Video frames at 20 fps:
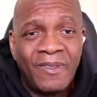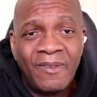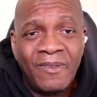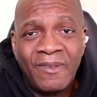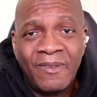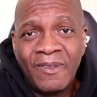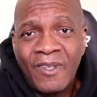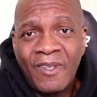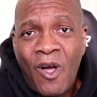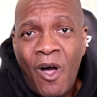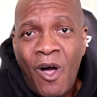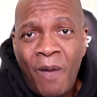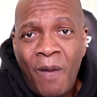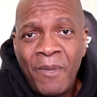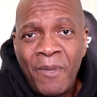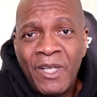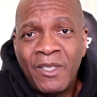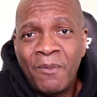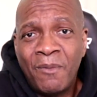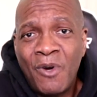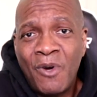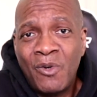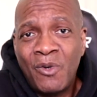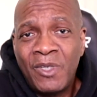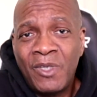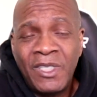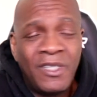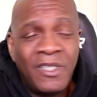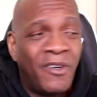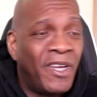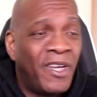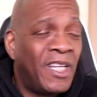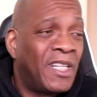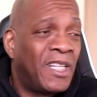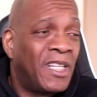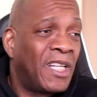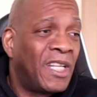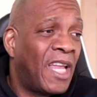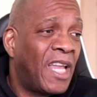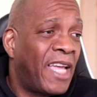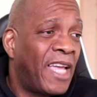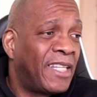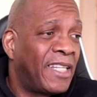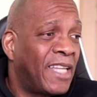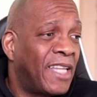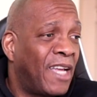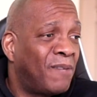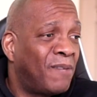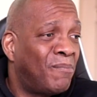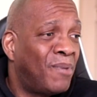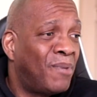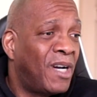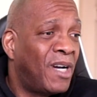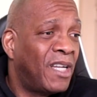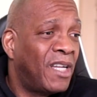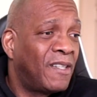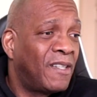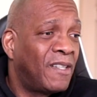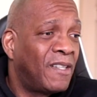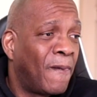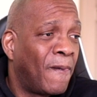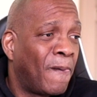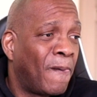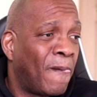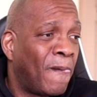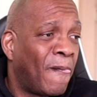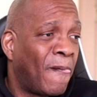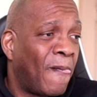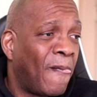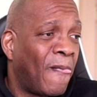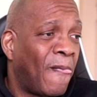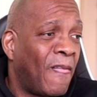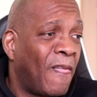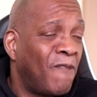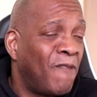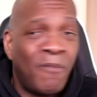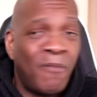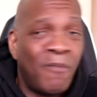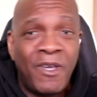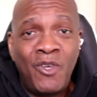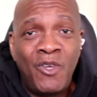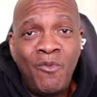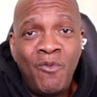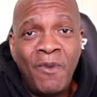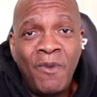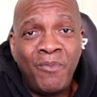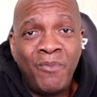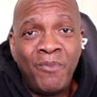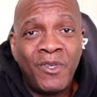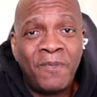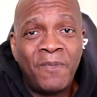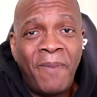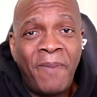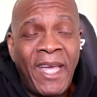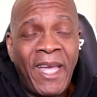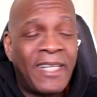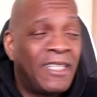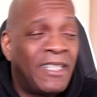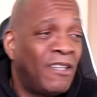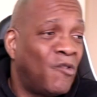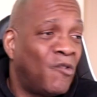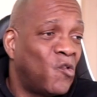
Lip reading: comment about it or anything like that. But from a human perspective,